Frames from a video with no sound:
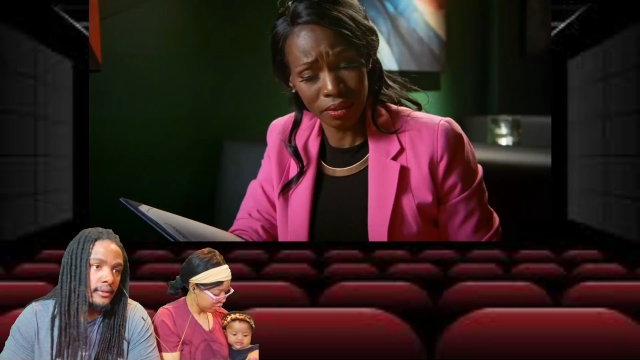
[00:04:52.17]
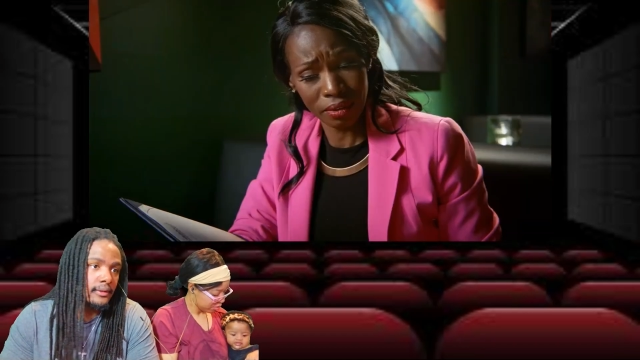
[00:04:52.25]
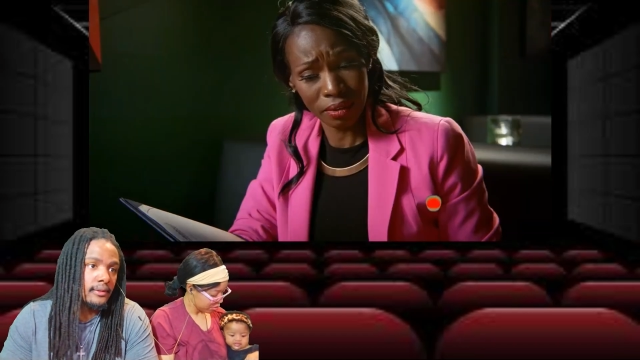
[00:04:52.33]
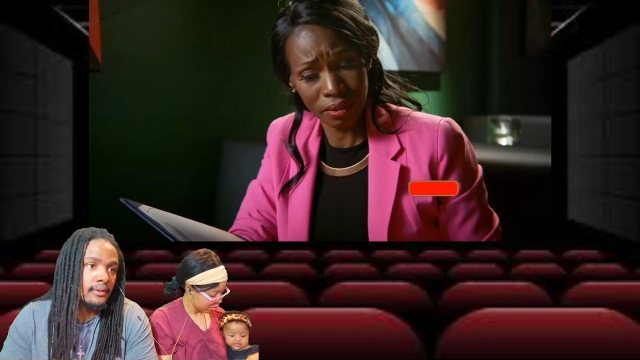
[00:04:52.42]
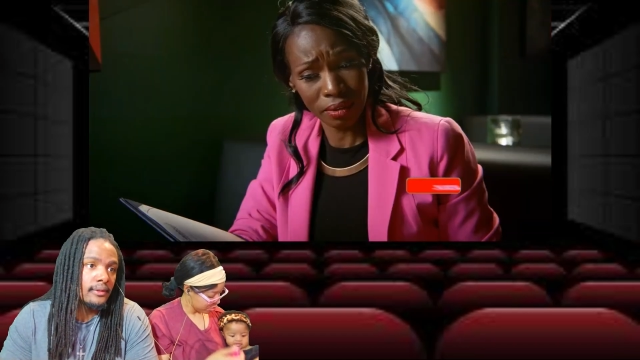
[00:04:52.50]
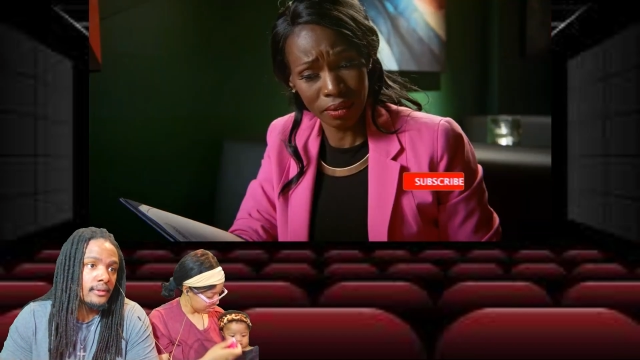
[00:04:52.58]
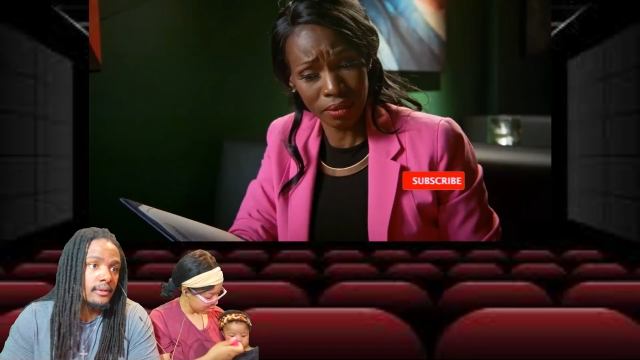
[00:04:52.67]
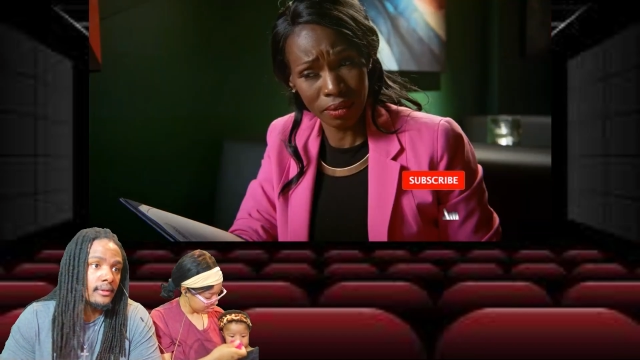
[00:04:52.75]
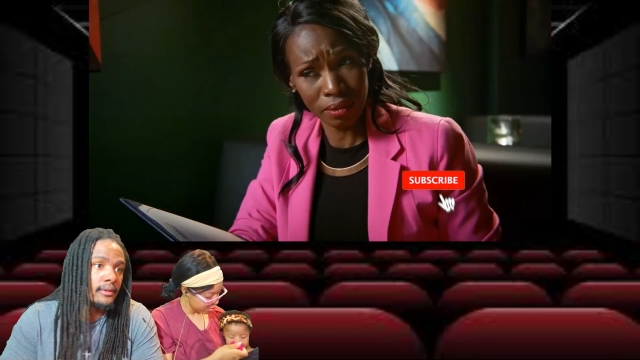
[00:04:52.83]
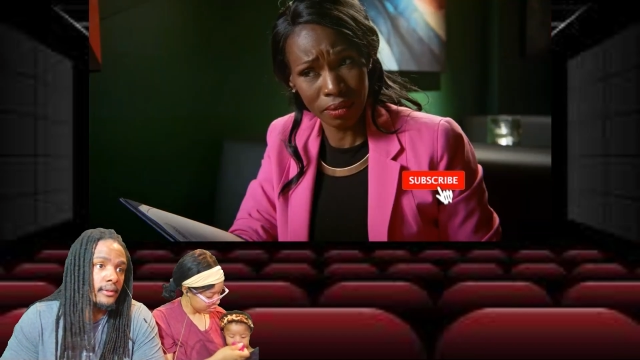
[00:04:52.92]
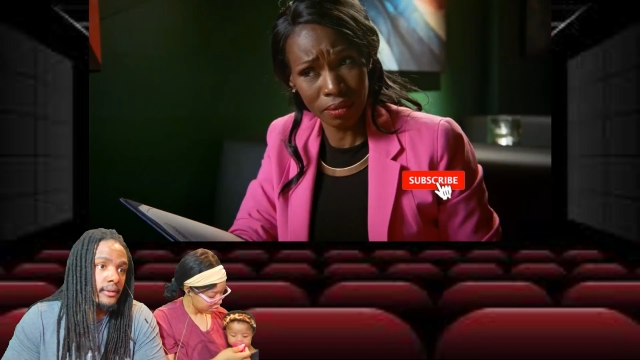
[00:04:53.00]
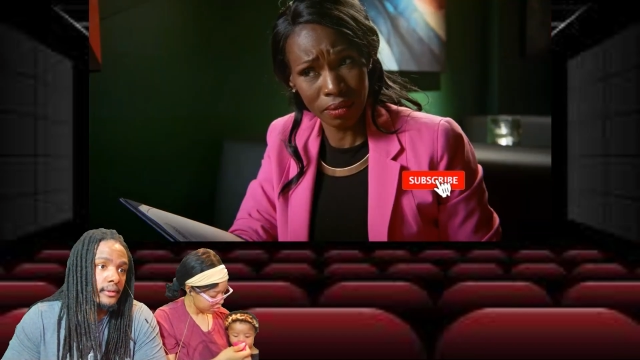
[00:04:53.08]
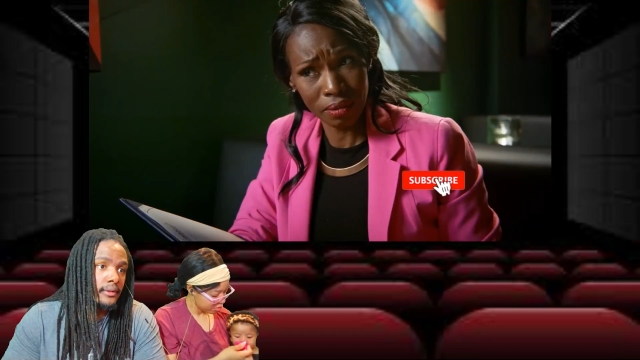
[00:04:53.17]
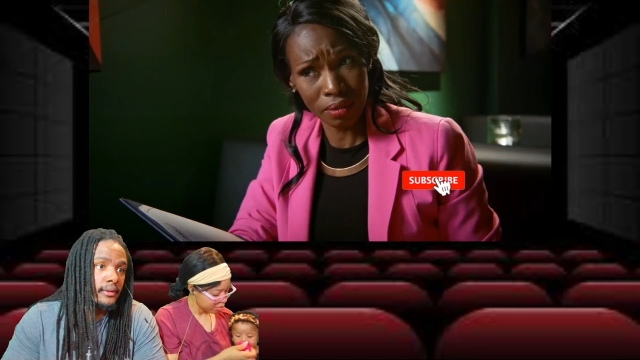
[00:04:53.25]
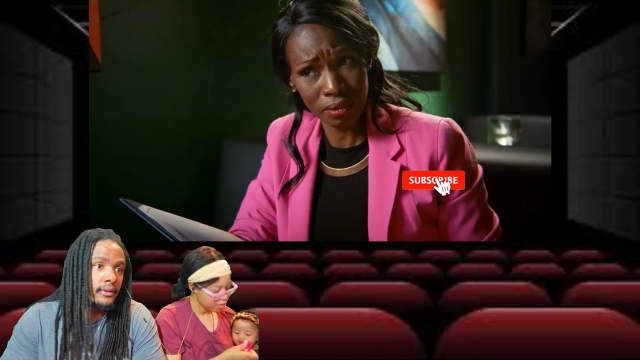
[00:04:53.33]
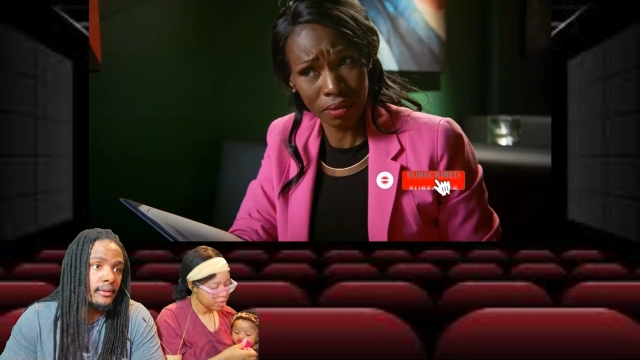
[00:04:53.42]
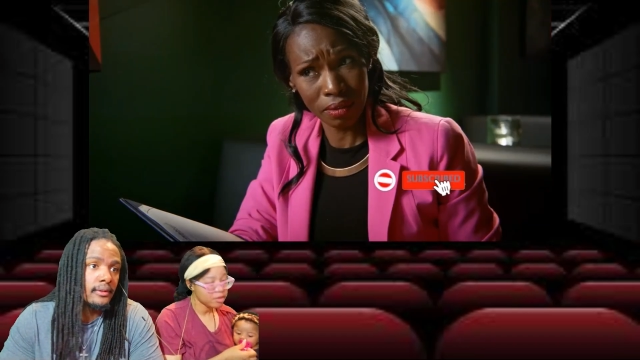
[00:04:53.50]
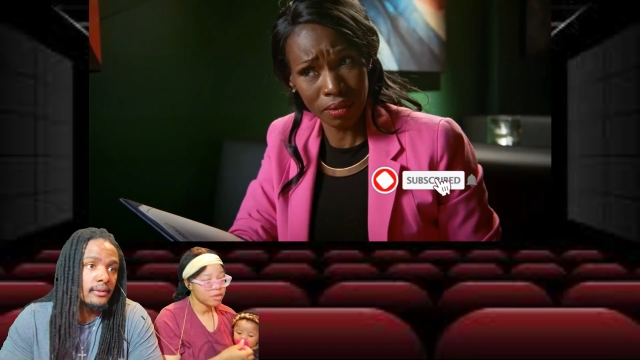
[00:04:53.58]

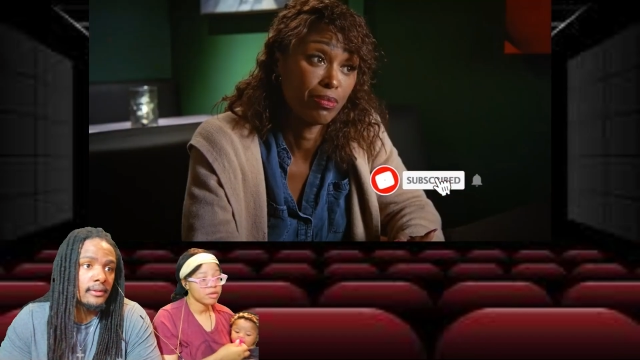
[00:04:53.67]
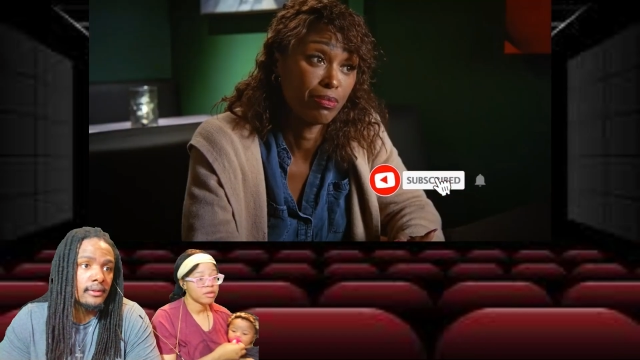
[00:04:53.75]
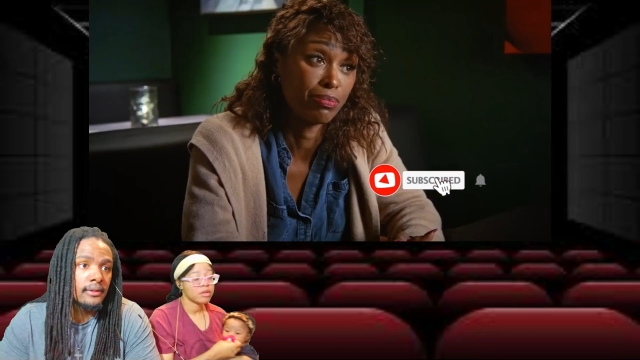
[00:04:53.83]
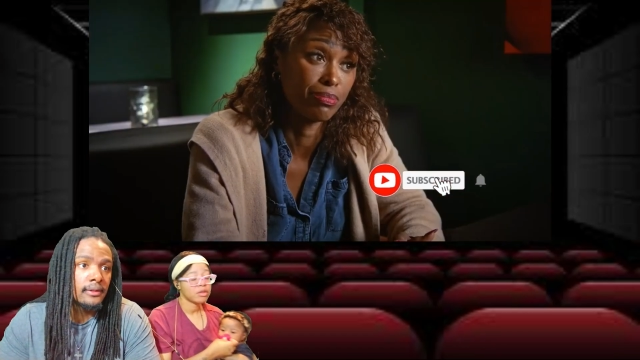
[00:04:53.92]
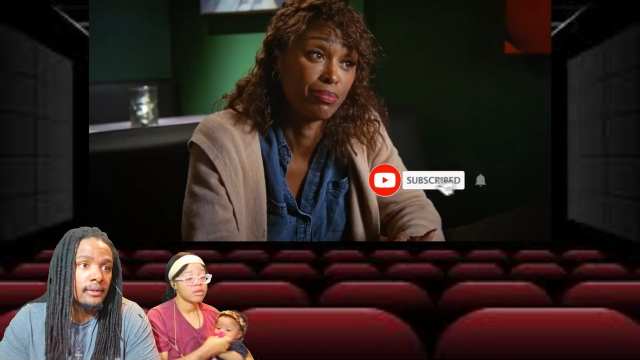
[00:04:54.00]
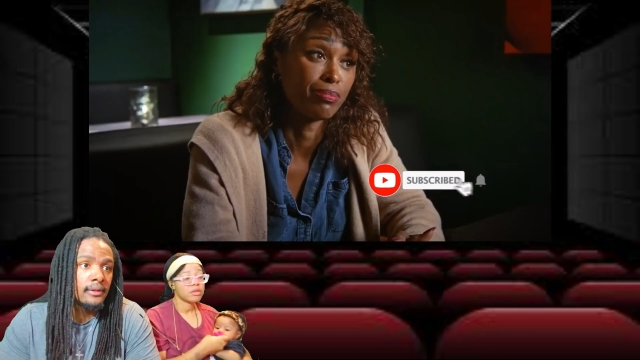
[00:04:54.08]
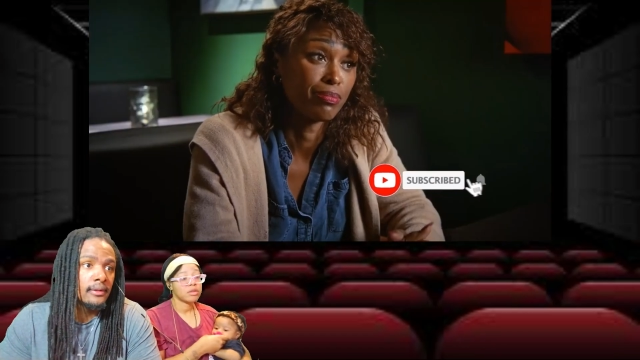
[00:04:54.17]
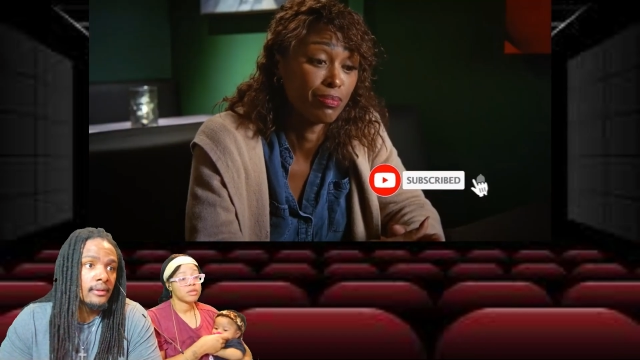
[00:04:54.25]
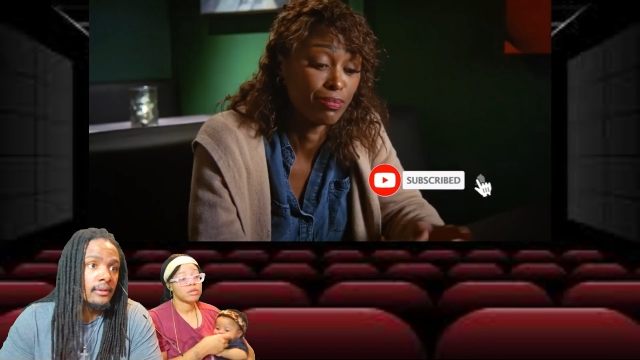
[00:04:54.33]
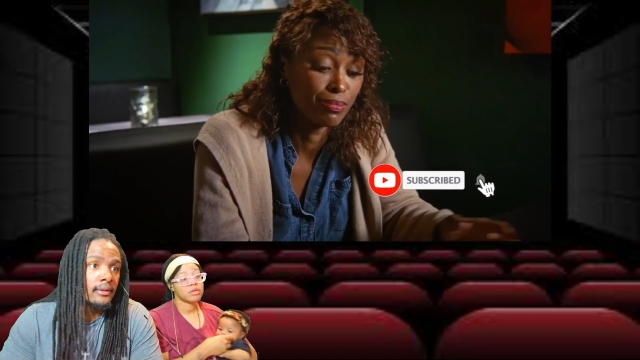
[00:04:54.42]
Nobody speaks.